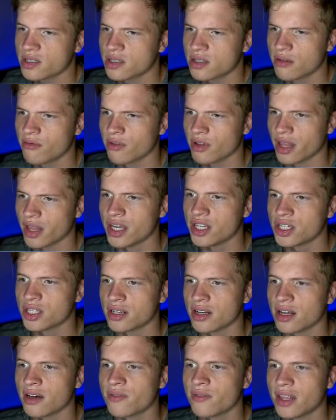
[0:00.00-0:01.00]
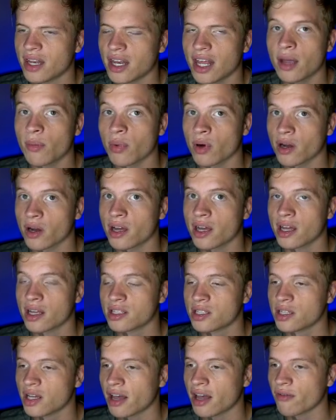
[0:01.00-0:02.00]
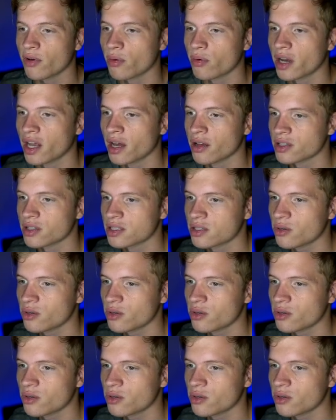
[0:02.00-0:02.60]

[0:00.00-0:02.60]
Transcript: the relation of the neighbor to everyone else.